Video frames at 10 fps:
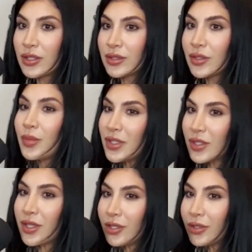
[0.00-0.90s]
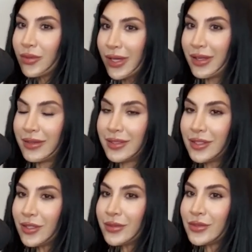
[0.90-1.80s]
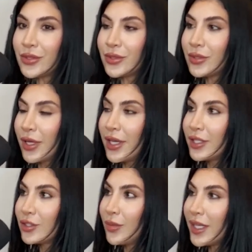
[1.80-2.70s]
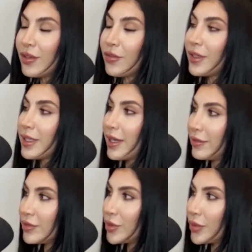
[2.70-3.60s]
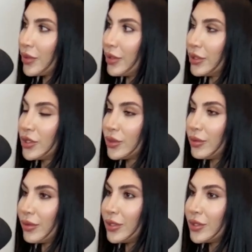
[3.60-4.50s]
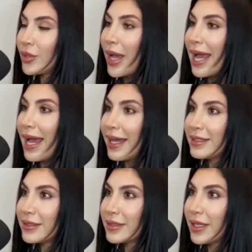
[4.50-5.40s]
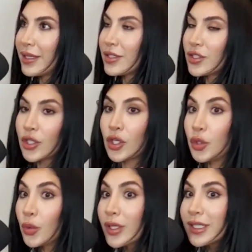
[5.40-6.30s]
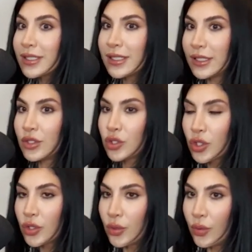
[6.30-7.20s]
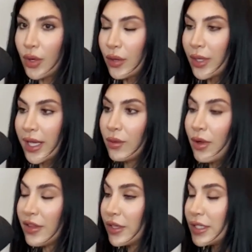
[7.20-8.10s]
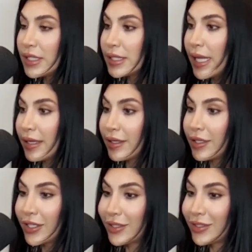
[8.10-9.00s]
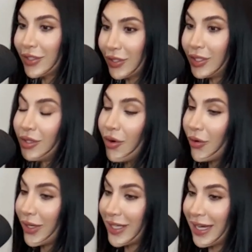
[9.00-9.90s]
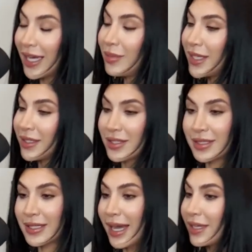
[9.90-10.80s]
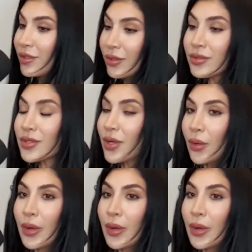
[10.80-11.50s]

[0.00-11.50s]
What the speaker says: to be secure with, to make you feel comfortable, to add security to you, okay? Whether it's a girl or a guy, because guys also